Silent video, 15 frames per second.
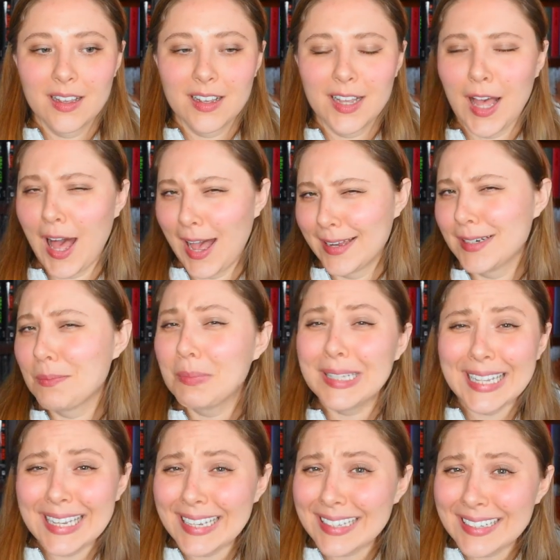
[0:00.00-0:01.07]
kind of
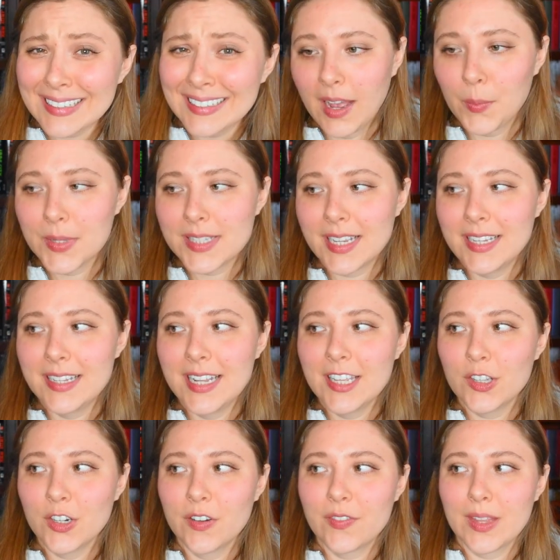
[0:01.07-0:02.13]
bleak. I would say
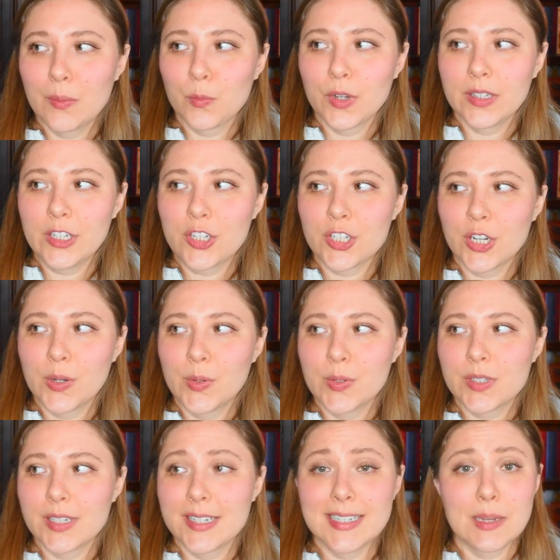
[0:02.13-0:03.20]
neither of them really
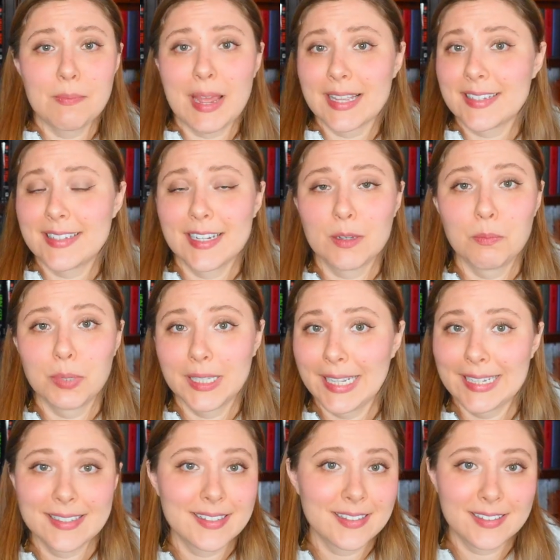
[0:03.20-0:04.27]
shows domestic
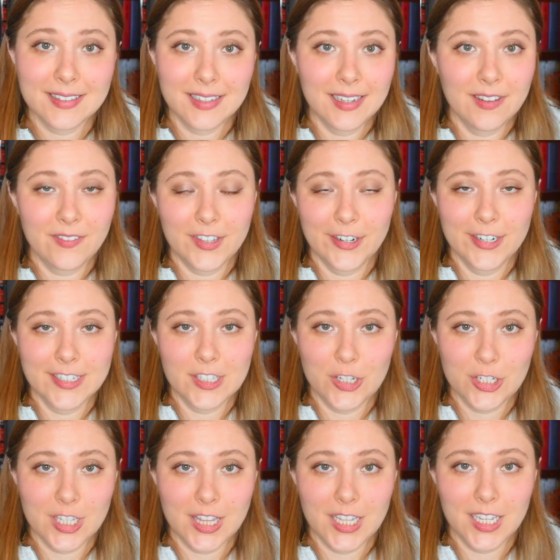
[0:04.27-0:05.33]
bliss, if there is
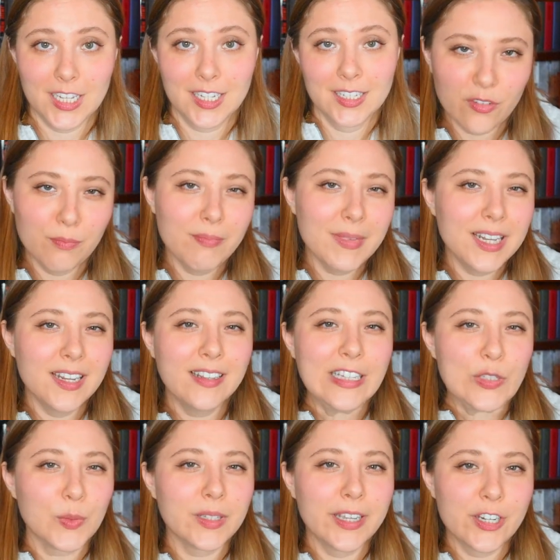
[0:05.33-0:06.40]
such a thing. You have
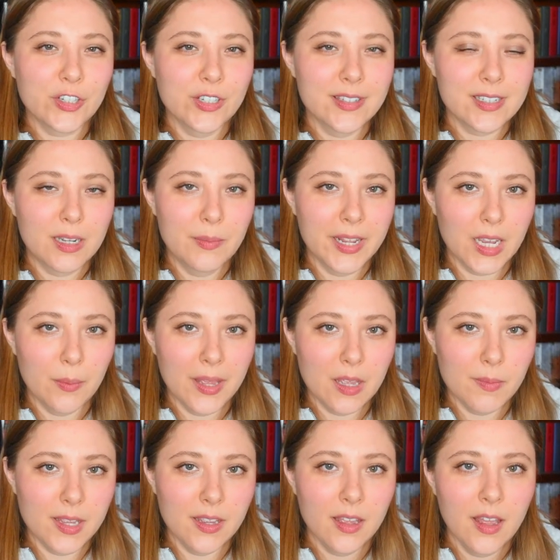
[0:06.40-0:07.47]
meaningless relations to make a
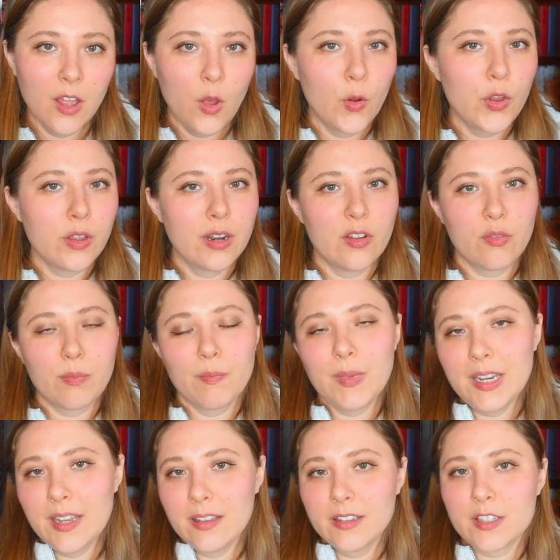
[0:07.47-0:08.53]
baby, or you can have
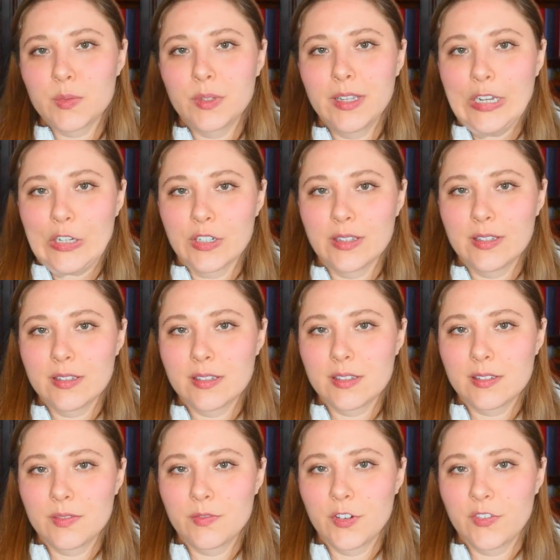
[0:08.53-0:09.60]
meaningless
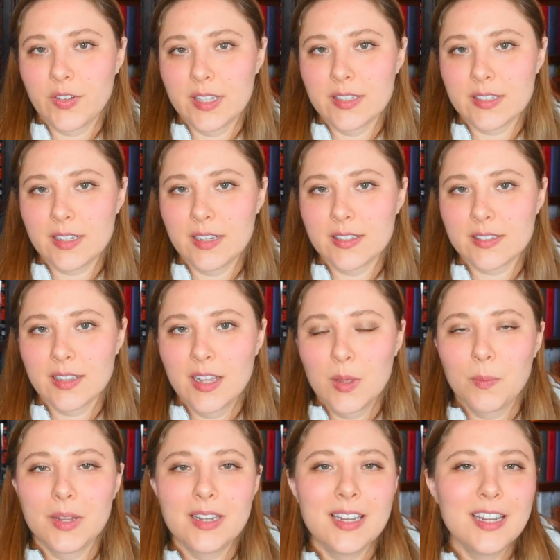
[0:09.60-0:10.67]
relations for funsies.
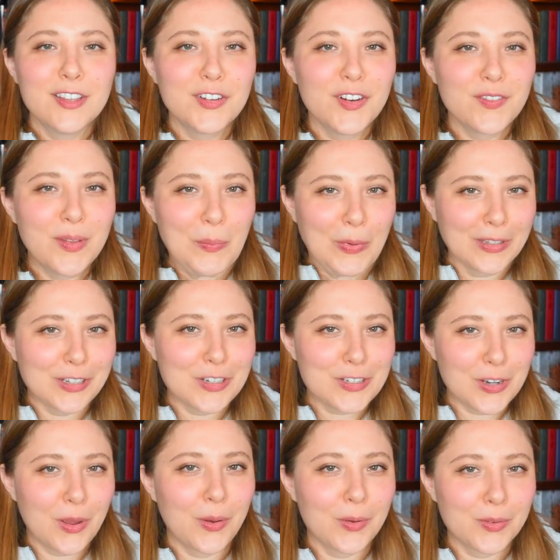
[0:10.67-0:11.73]
But neither of them really
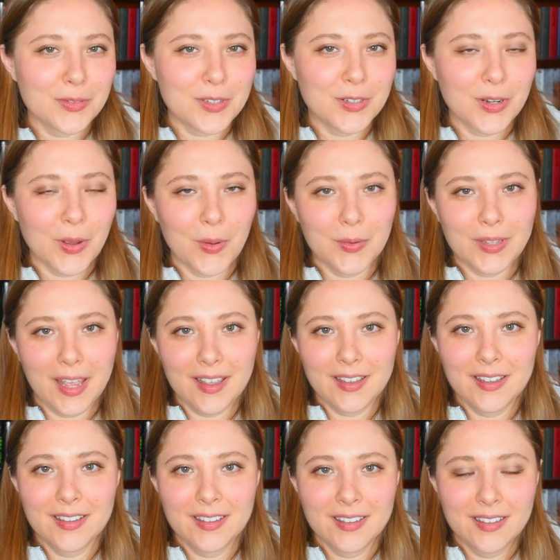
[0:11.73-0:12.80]
shows, you know, like,